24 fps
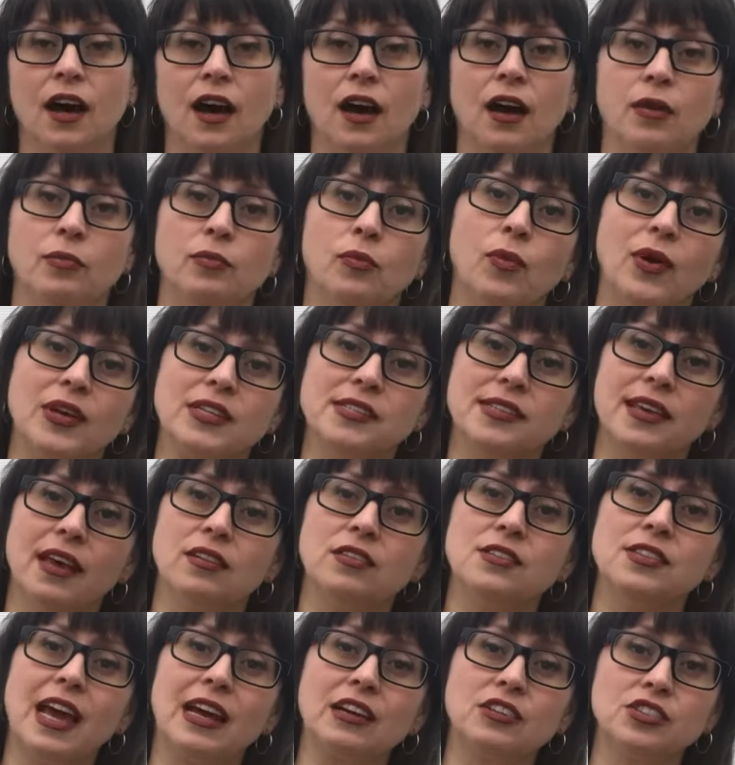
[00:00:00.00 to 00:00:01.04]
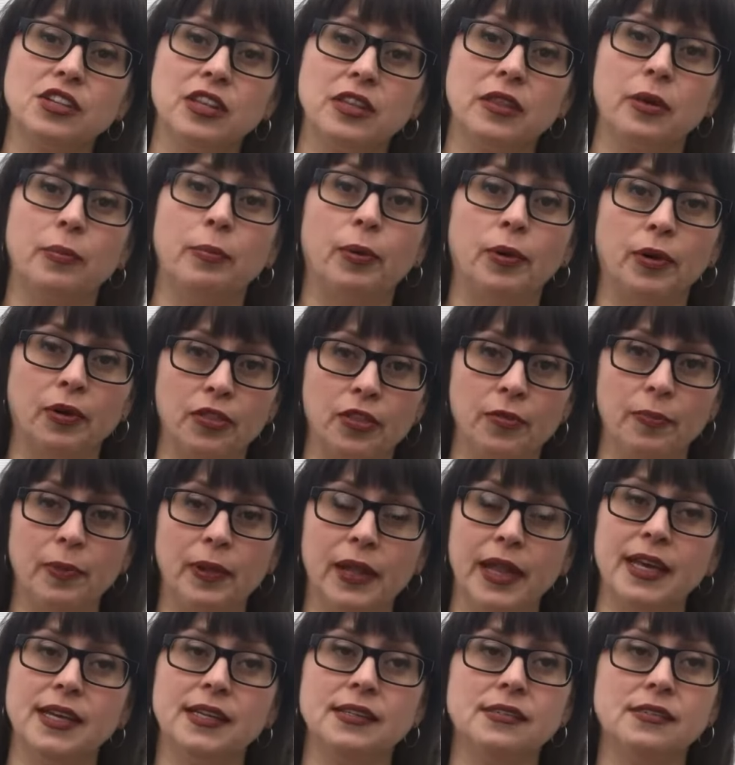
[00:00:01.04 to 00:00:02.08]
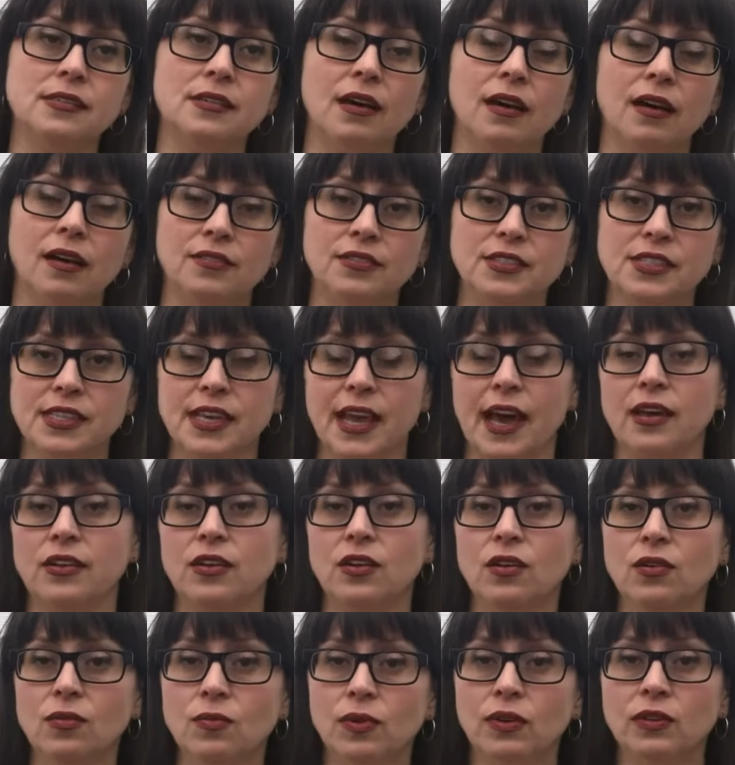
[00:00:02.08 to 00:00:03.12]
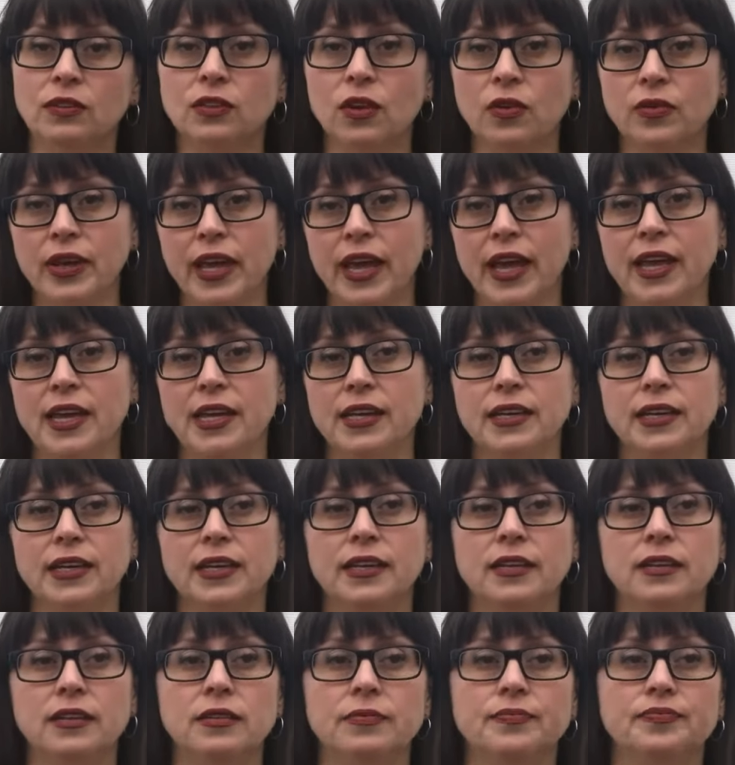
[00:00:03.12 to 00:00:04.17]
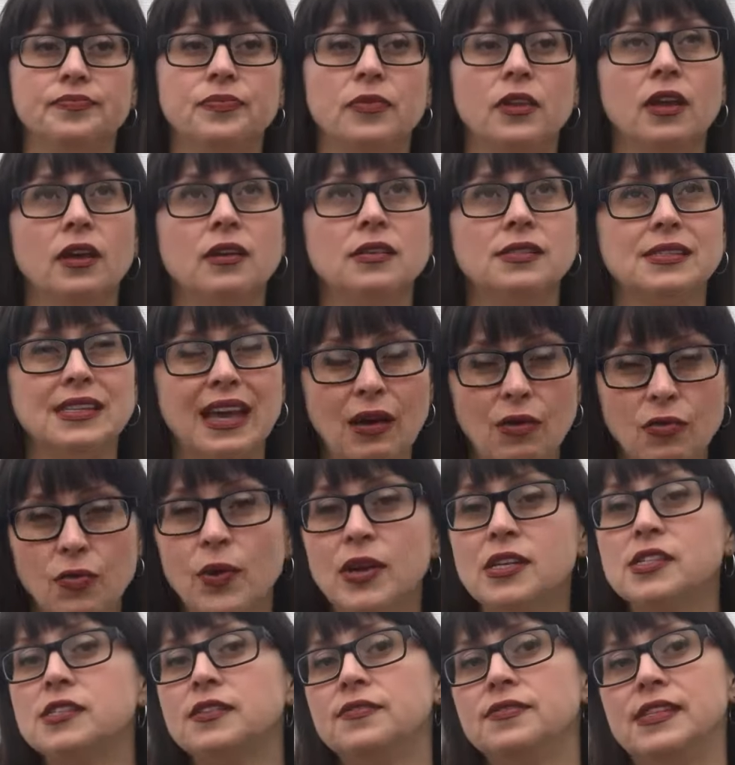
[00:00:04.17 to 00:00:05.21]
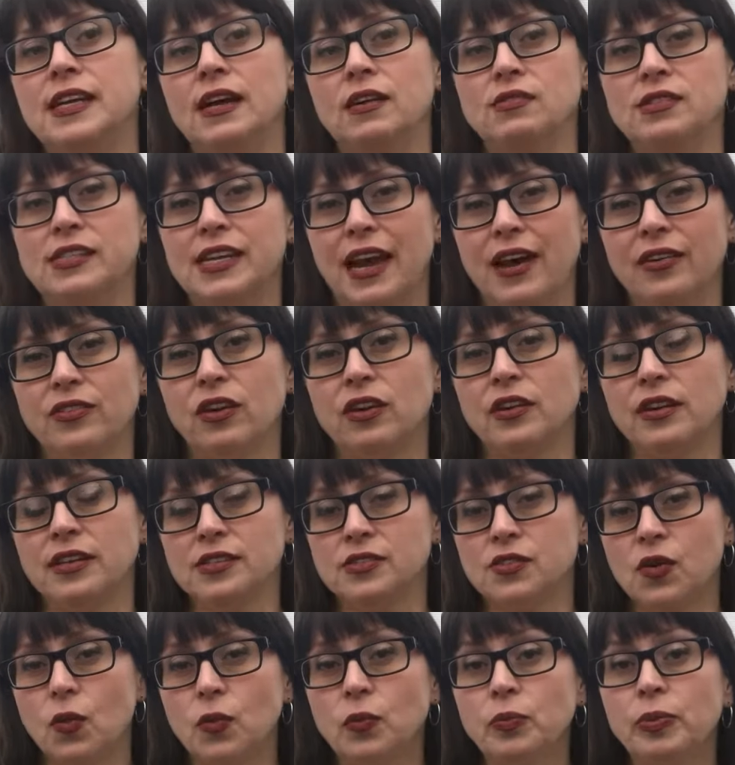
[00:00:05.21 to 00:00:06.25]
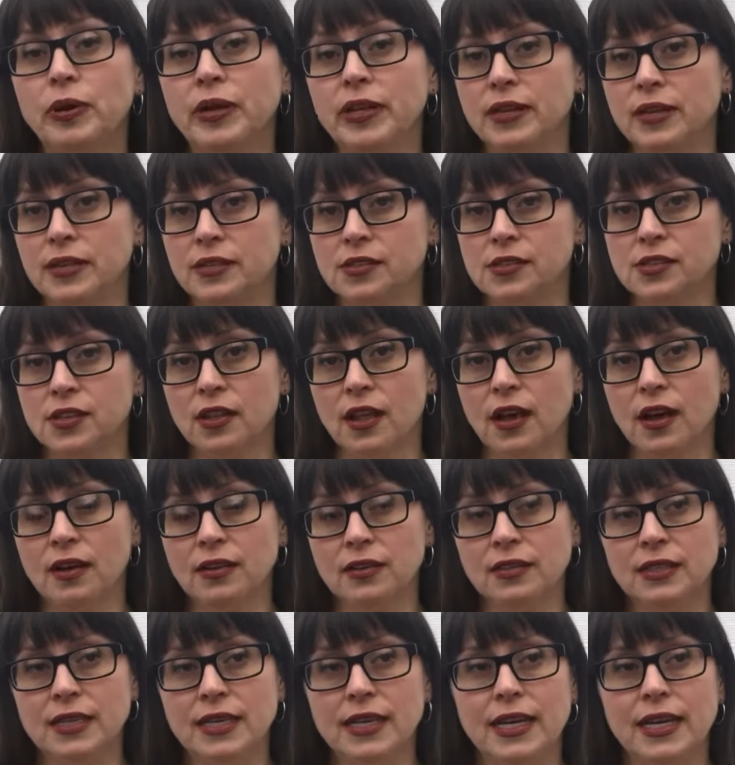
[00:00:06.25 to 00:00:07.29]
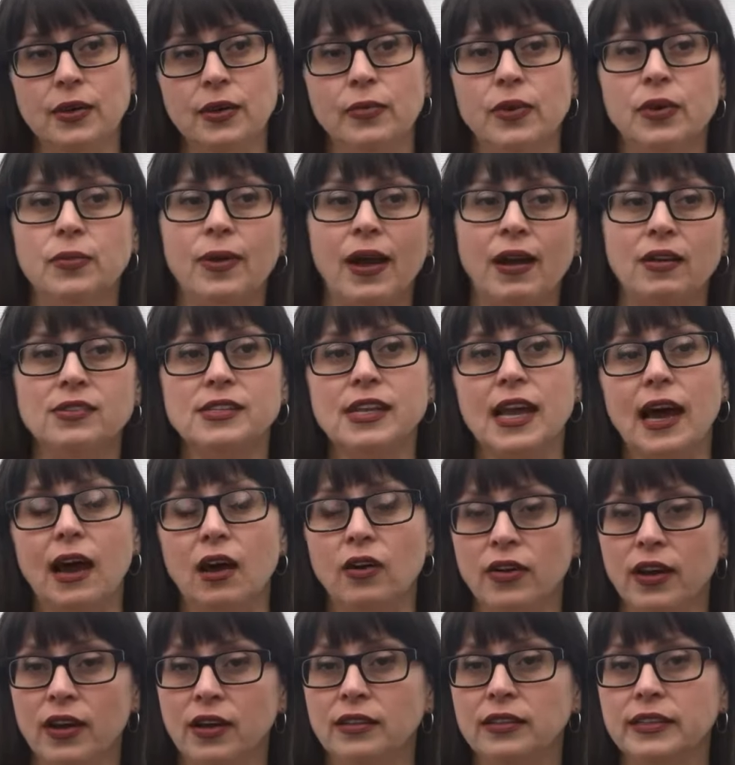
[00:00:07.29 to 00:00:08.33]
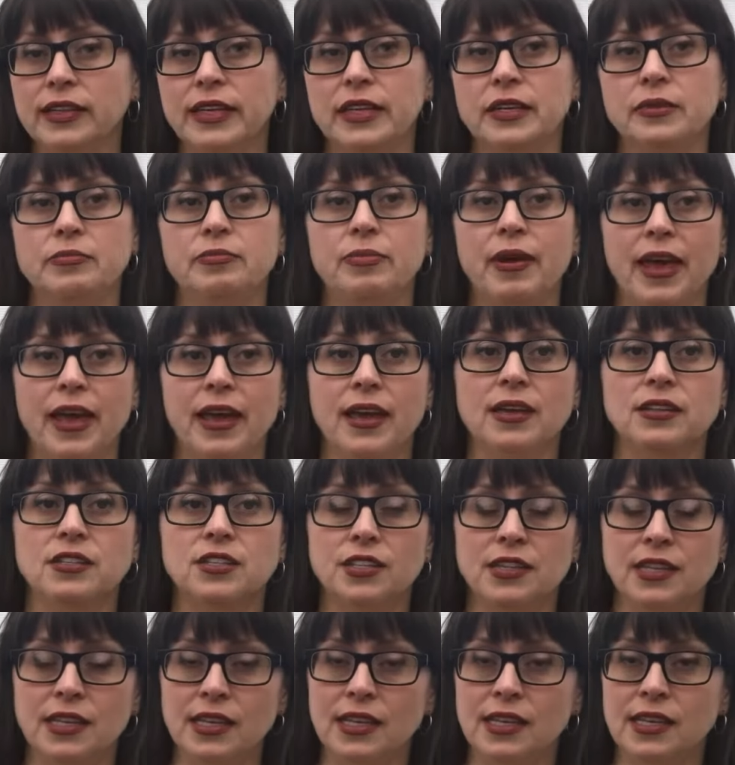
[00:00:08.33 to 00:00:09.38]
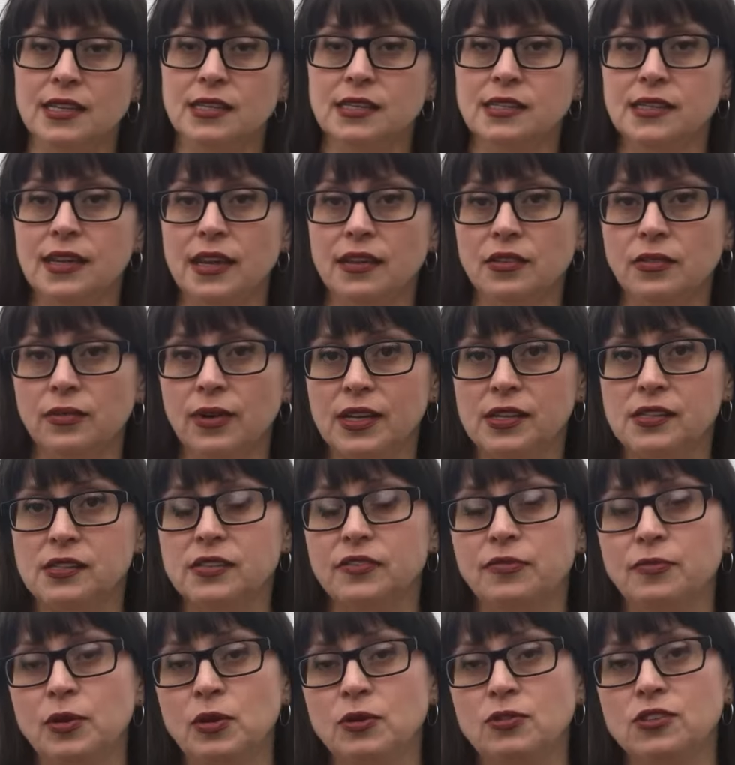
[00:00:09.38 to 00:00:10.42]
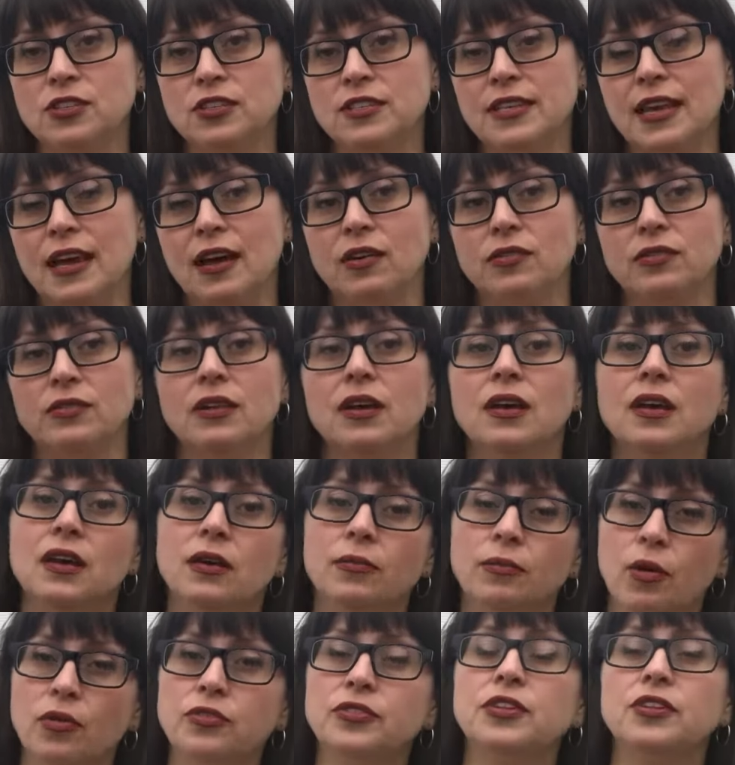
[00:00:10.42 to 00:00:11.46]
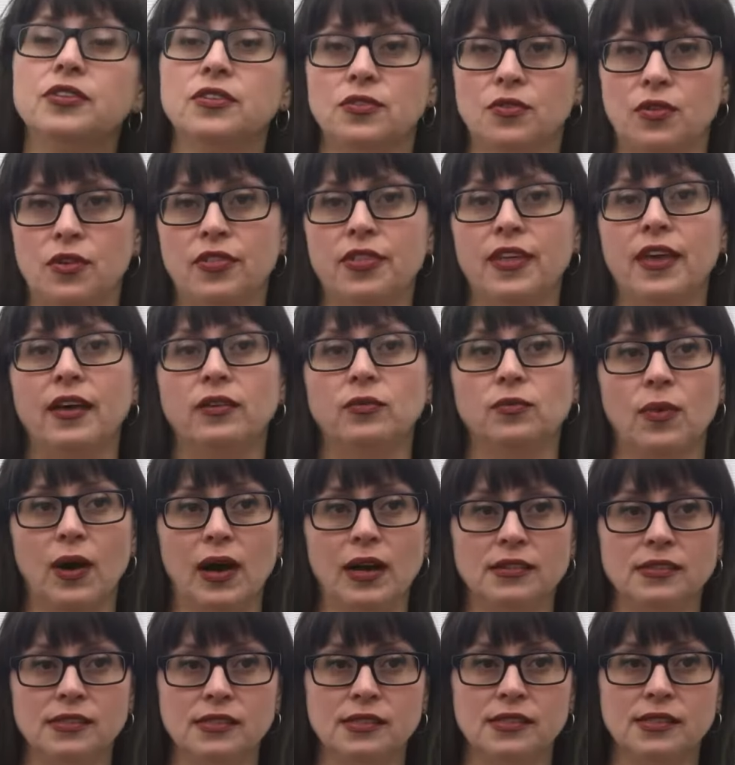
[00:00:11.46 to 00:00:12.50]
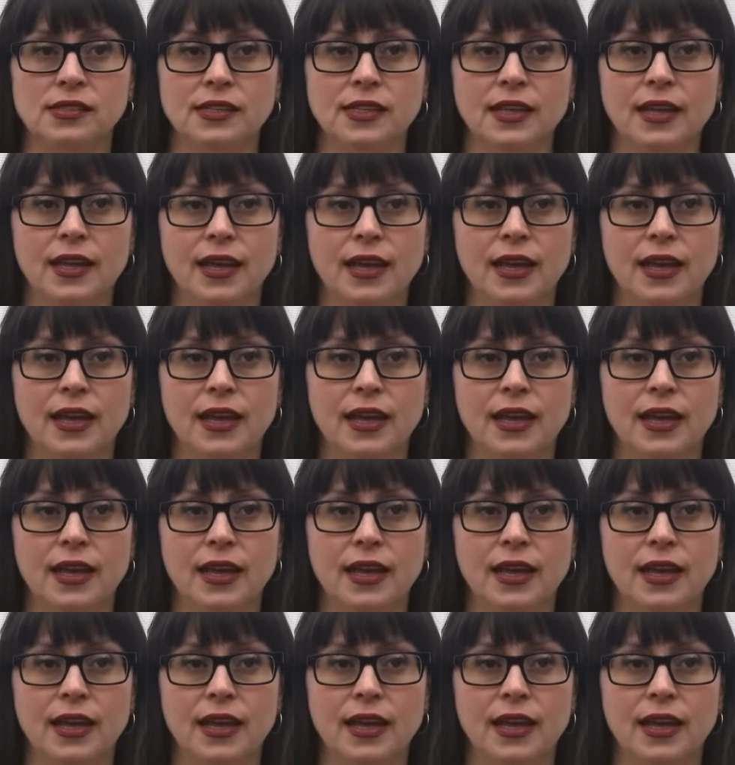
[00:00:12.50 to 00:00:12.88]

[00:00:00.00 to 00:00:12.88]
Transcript: Um, West Seattle is actually the birthplace of Seattle. We're located southwest of downtown on its own peninsula. We round out Elliott Bay to the east and the rest of Puget Sound, both to the north and west.